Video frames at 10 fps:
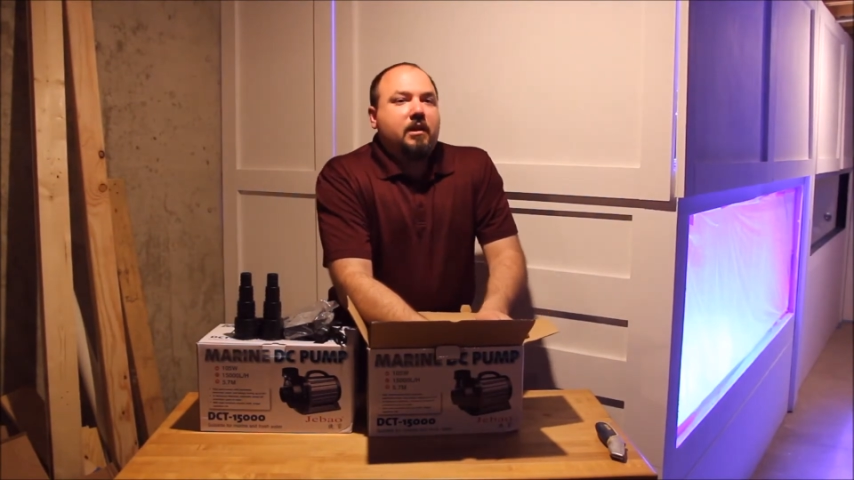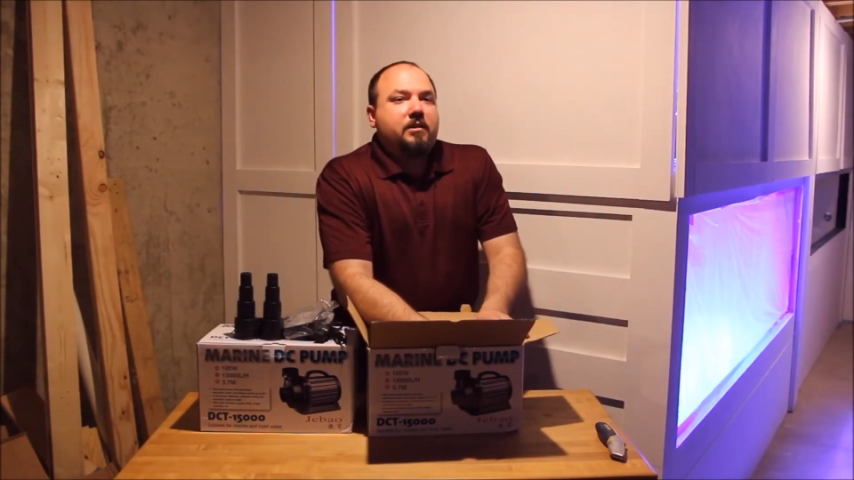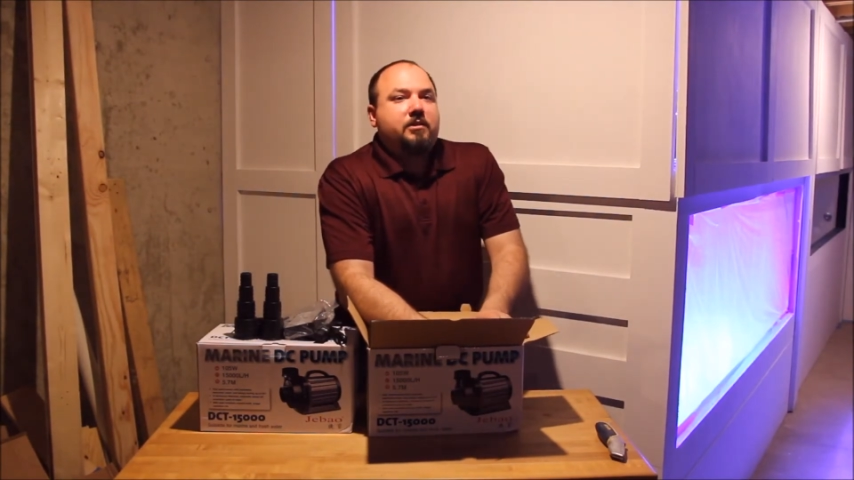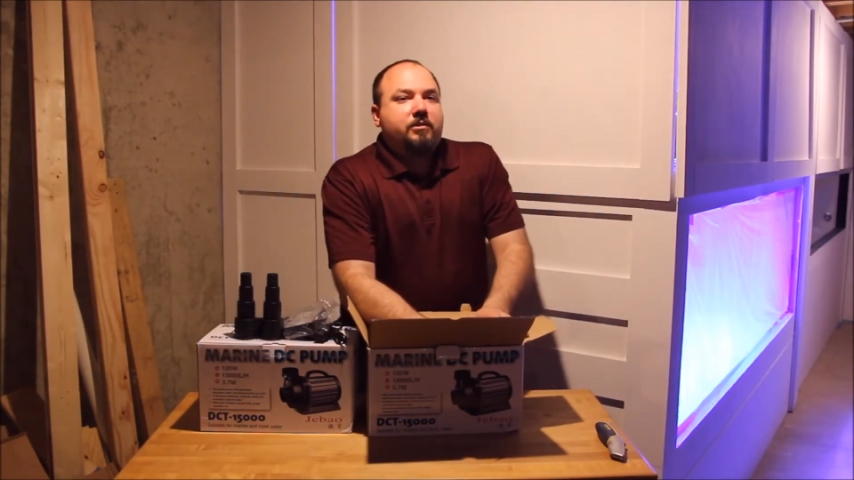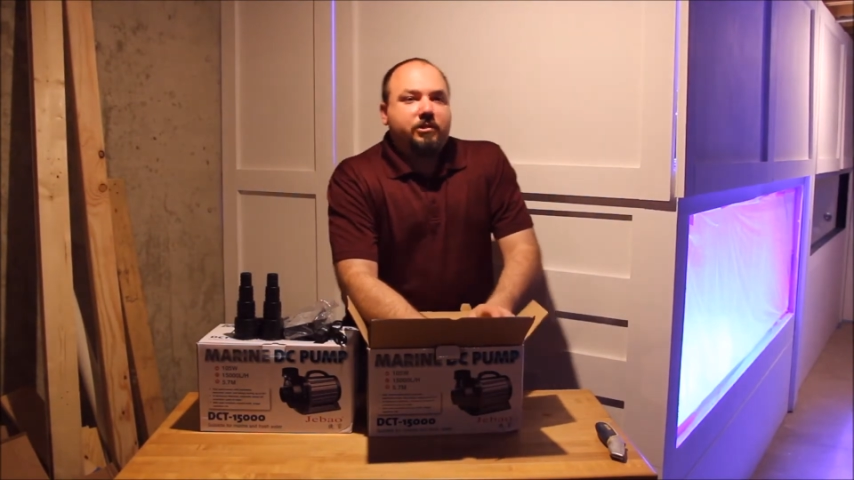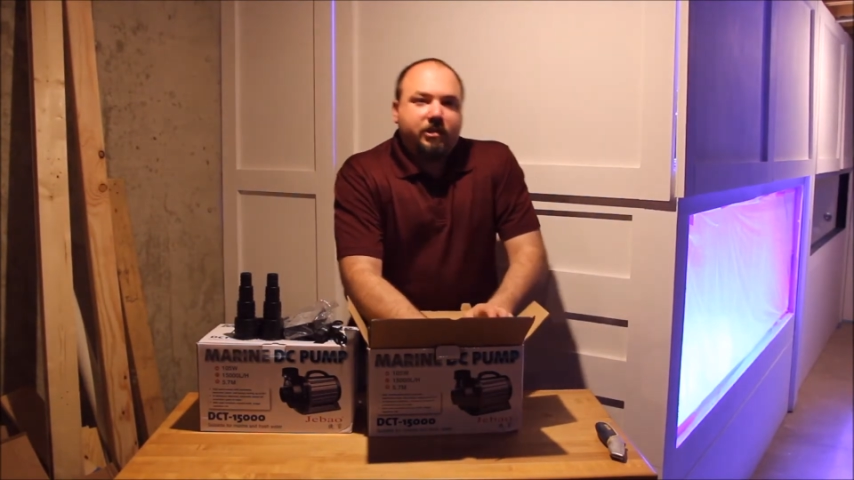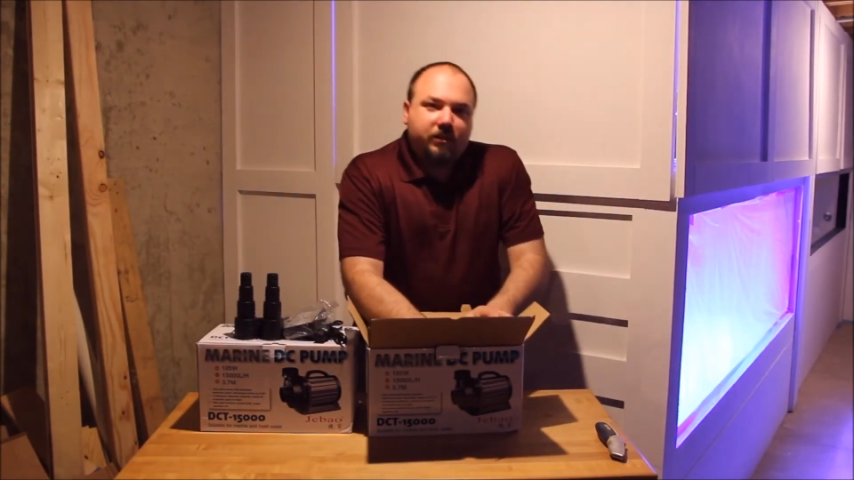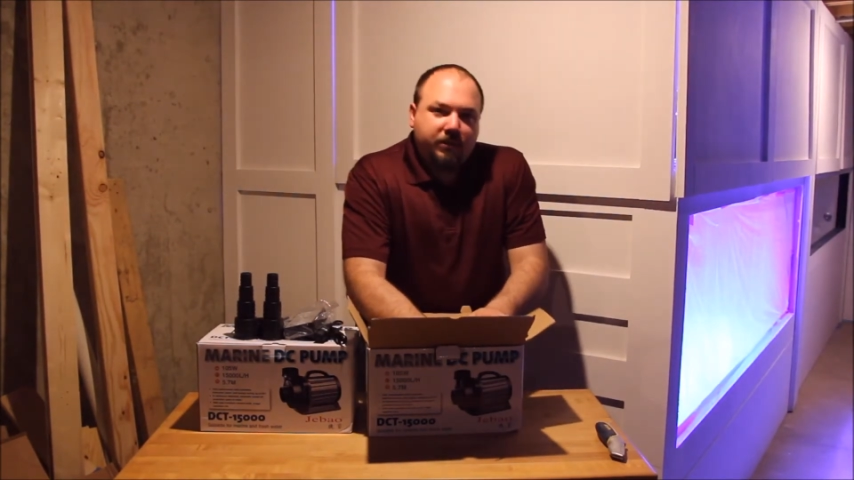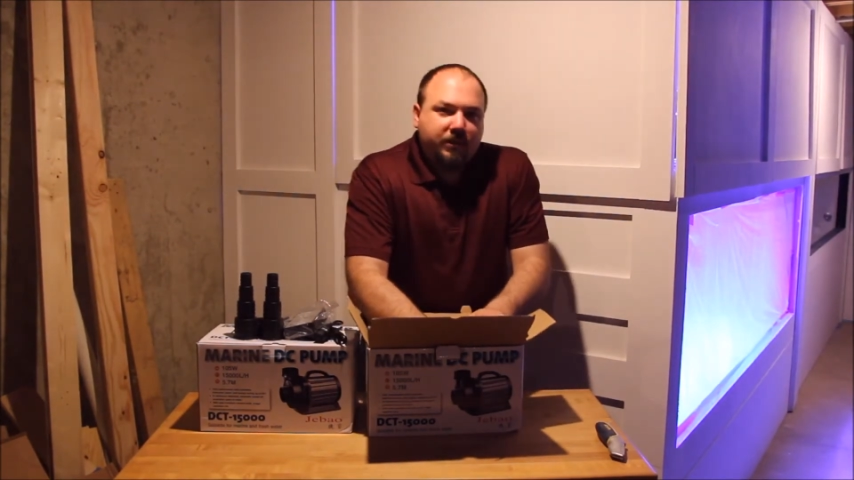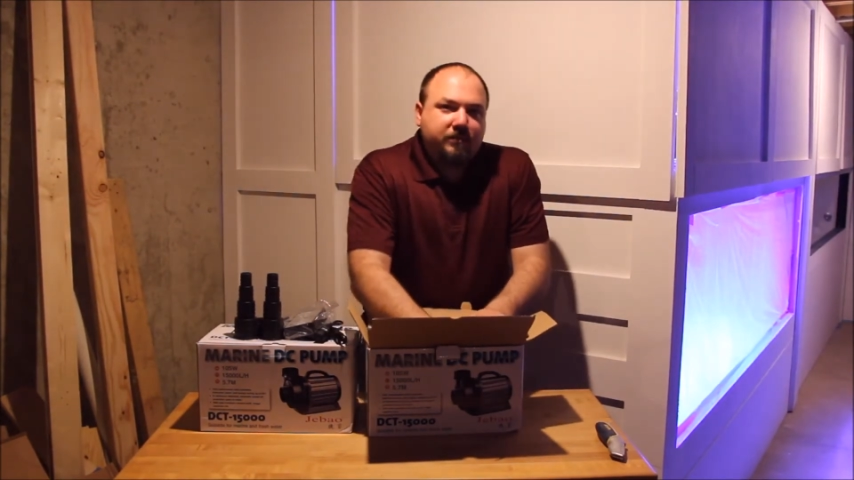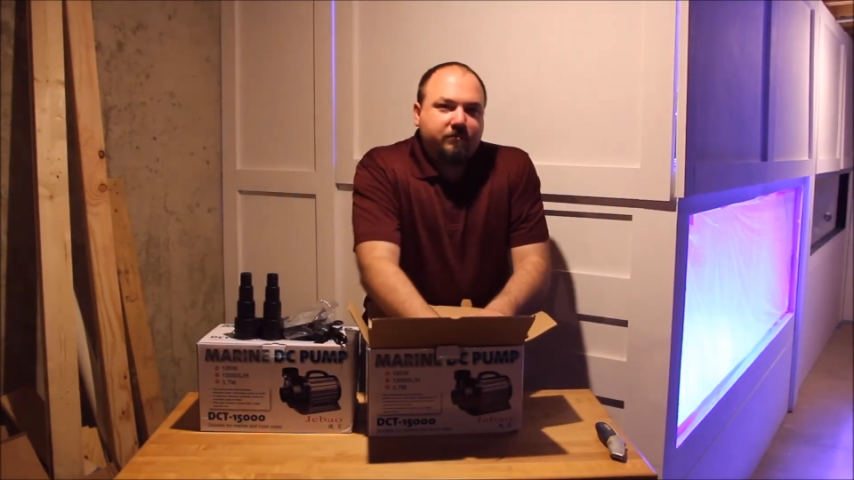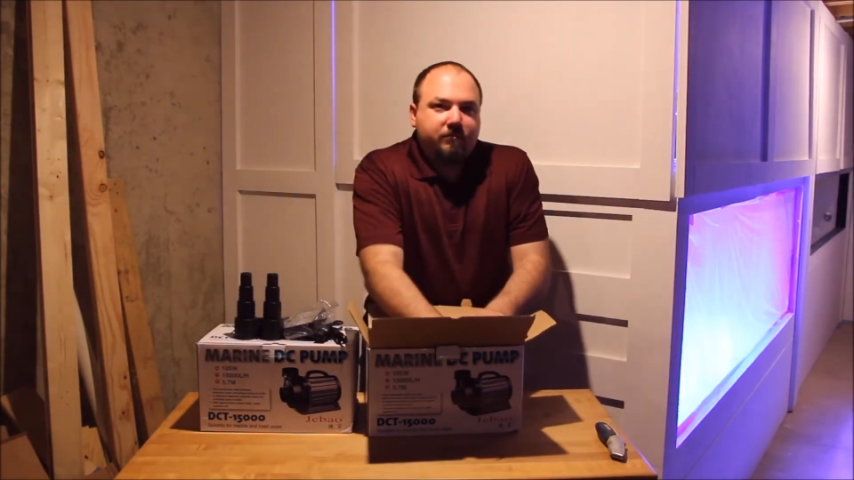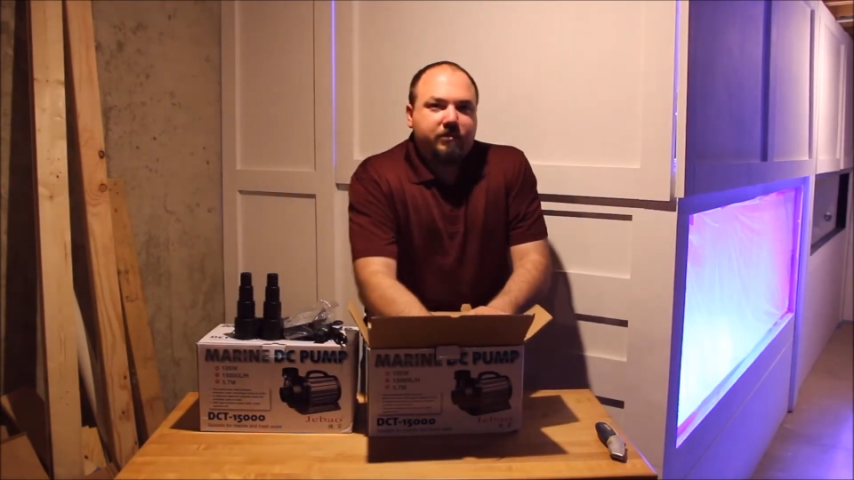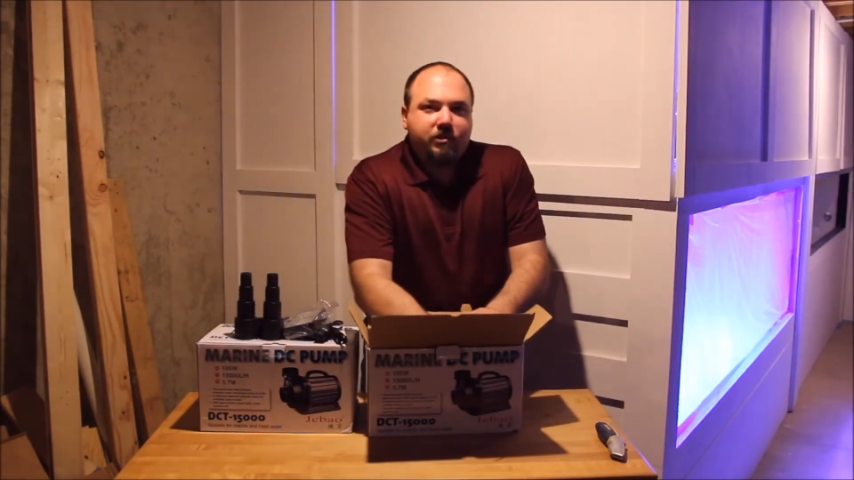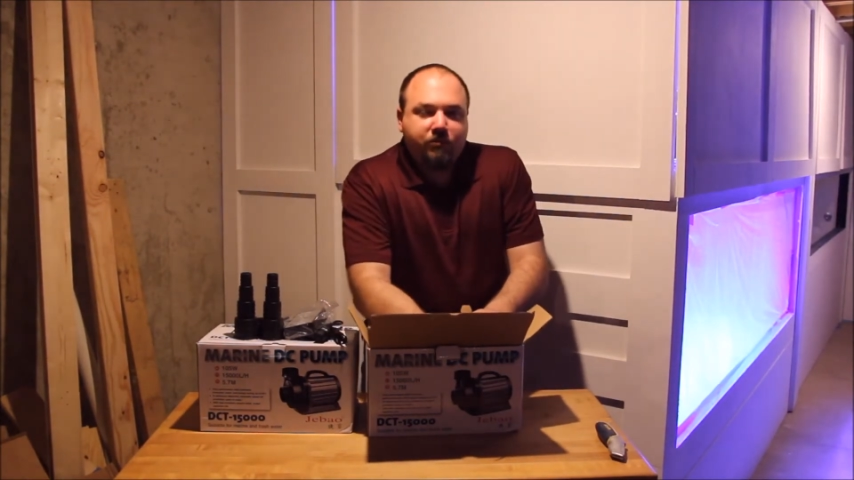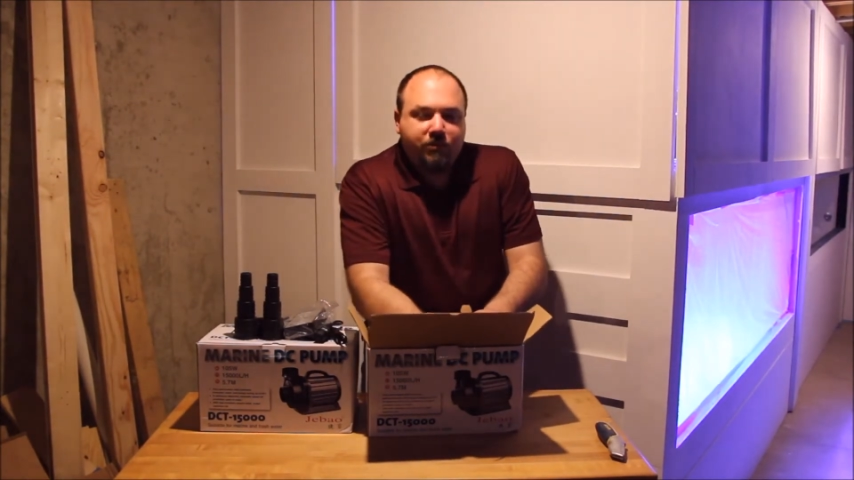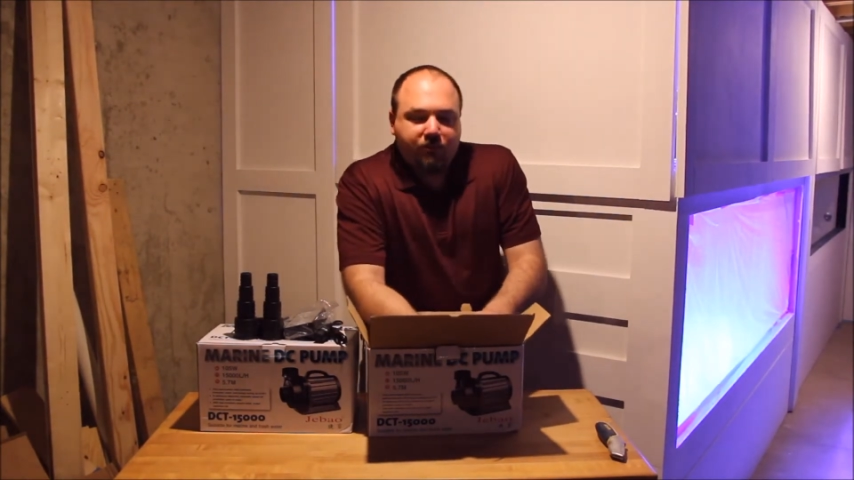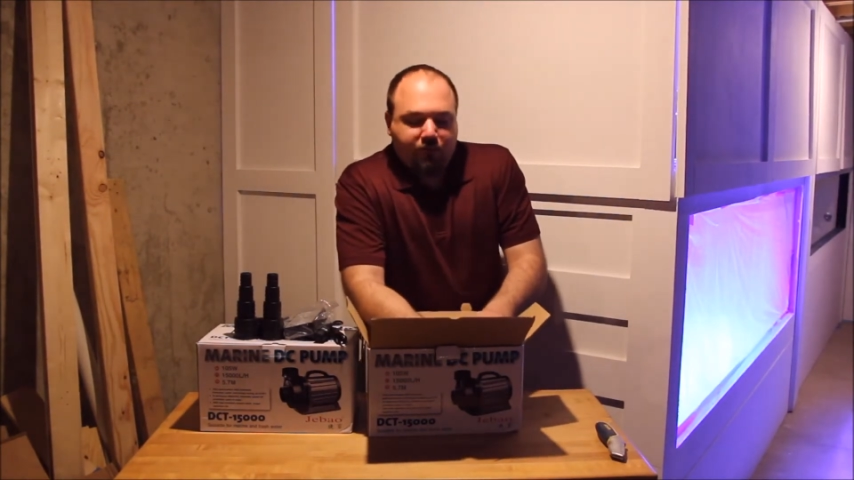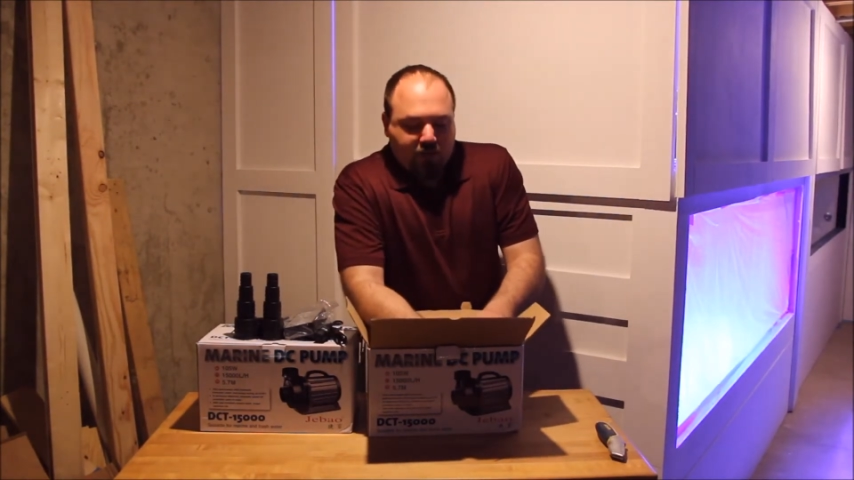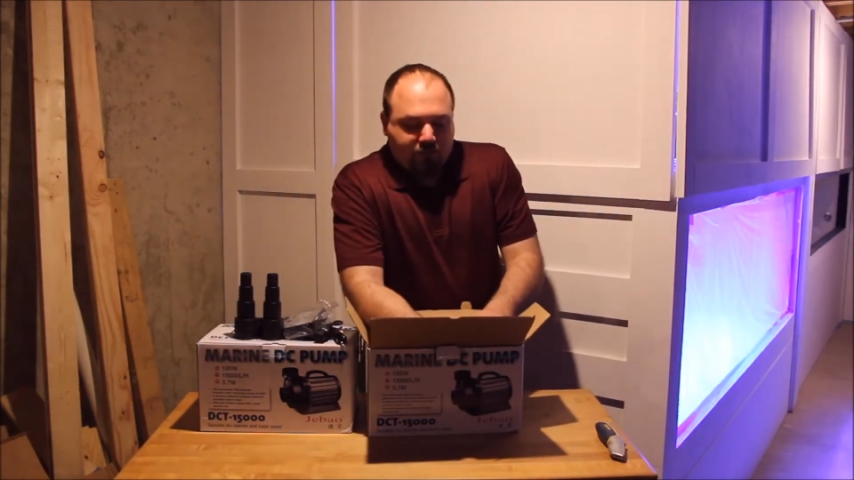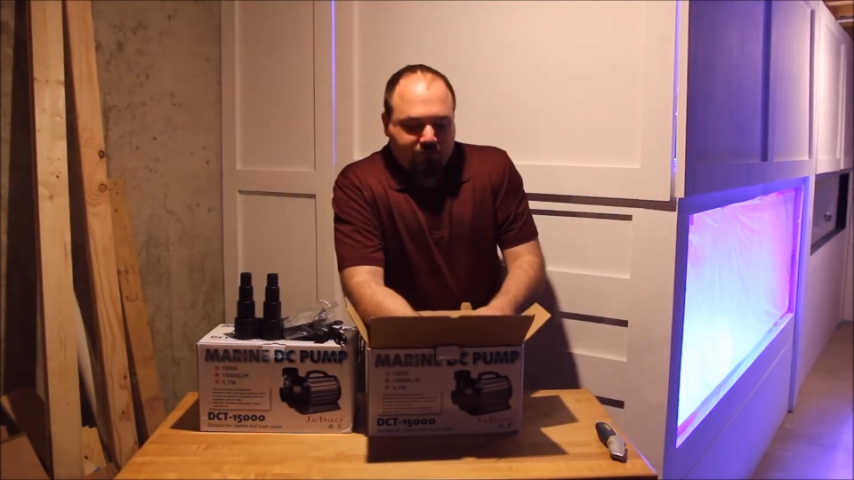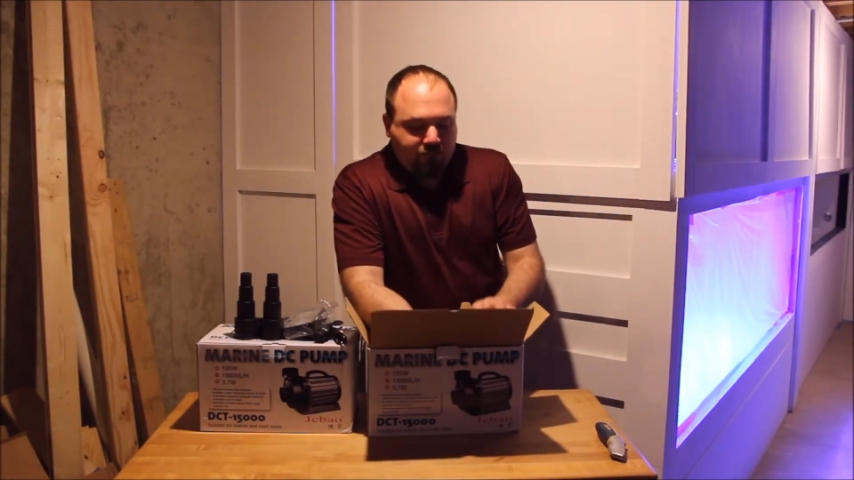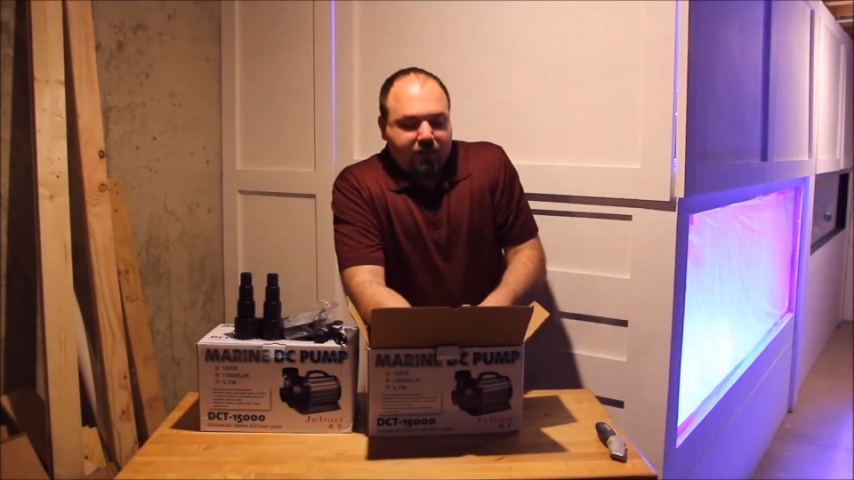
A tertiary use of them,